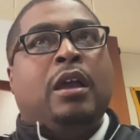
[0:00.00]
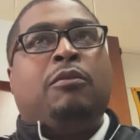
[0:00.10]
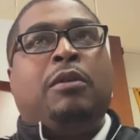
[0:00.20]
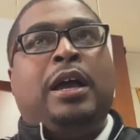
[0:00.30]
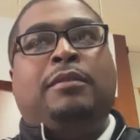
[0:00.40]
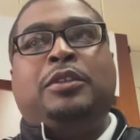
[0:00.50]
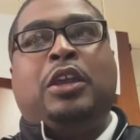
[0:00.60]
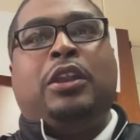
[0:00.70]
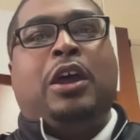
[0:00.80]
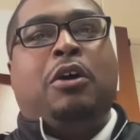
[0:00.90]
Well,
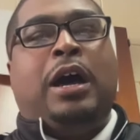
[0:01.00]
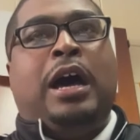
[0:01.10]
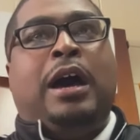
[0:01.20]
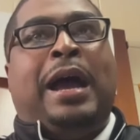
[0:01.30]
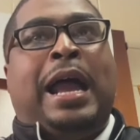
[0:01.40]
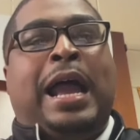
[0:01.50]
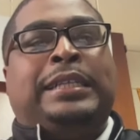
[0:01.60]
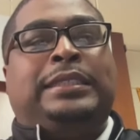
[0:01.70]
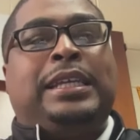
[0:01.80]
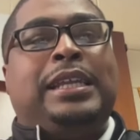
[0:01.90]
no, um, I, I,
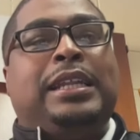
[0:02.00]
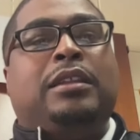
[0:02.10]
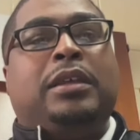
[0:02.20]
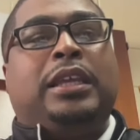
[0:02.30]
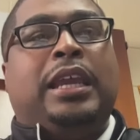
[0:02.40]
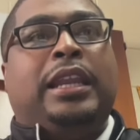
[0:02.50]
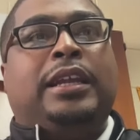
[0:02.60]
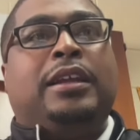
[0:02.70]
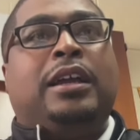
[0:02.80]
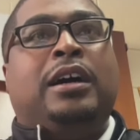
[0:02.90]
said in the beginning,
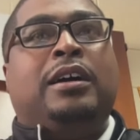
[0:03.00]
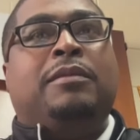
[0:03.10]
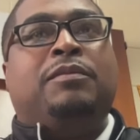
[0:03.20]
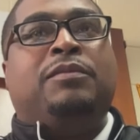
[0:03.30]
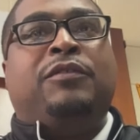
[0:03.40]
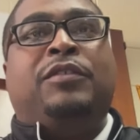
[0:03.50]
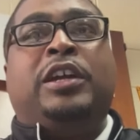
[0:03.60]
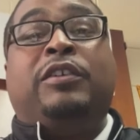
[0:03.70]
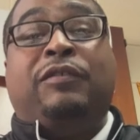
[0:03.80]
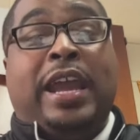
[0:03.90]
um, the
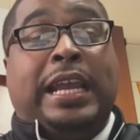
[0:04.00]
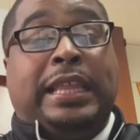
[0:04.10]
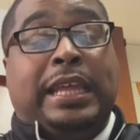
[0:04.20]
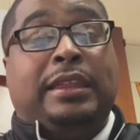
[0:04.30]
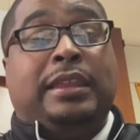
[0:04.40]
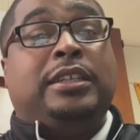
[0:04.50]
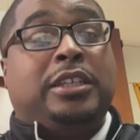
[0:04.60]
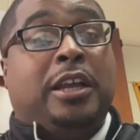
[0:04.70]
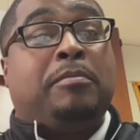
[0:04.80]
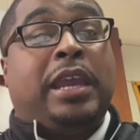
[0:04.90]
very fact that this
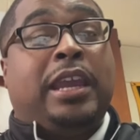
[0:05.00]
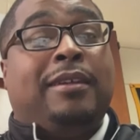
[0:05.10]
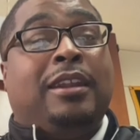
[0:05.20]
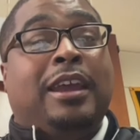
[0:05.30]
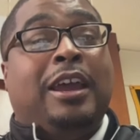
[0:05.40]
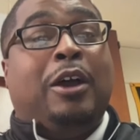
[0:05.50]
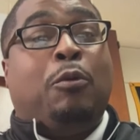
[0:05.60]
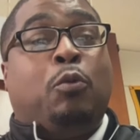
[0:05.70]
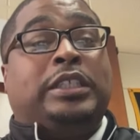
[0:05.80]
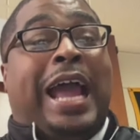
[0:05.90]
young man
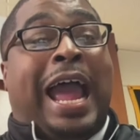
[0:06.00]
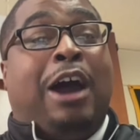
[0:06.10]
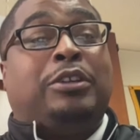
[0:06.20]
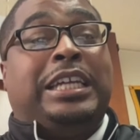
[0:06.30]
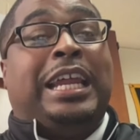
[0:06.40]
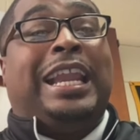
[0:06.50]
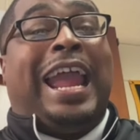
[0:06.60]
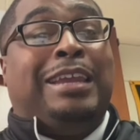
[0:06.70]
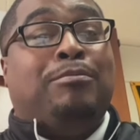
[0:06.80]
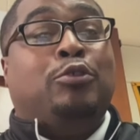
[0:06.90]
was out and
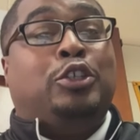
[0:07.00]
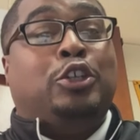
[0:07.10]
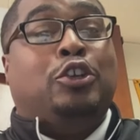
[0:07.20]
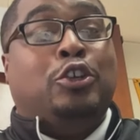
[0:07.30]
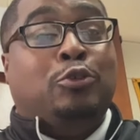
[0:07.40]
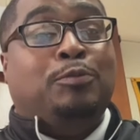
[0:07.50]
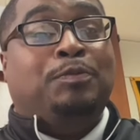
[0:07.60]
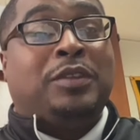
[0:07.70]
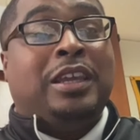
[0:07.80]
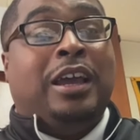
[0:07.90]
able to do
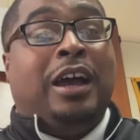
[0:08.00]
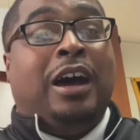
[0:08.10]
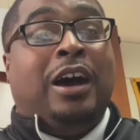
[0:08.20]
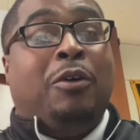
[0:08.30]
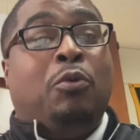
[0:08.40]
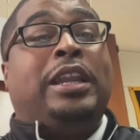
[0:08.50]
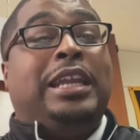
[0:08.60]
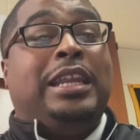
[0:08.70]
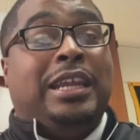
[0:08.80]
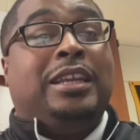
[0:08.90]
uh, what he
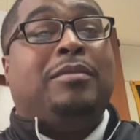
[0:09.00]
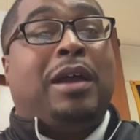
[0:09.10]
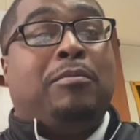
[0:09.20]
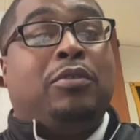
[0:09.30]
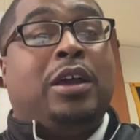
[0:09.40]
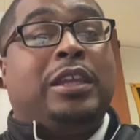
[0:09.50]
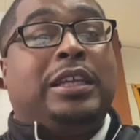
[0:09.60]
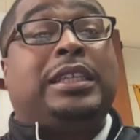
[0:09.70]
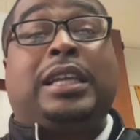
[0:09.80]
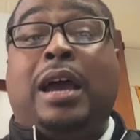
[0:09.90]
did to my brother
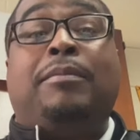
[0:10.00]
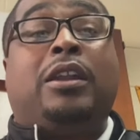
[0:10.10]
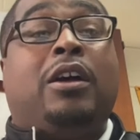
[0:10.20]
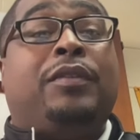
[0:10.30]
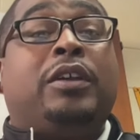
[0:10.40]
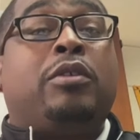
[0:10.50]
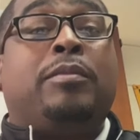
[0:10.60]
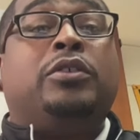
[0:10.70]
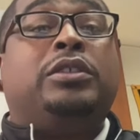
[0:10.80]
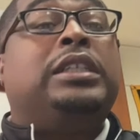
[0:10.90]
is a comment on the
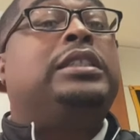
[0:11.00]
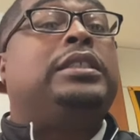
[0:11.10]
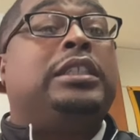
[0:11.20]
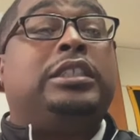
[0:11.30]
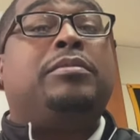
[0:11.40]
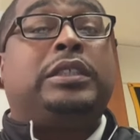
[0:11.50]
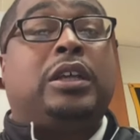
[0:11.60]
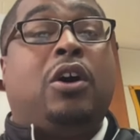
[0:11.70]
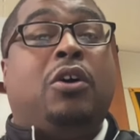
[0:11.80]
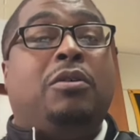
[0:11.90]
criminal justice system as a
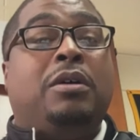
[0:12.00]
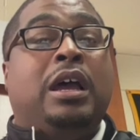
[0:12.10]
whole.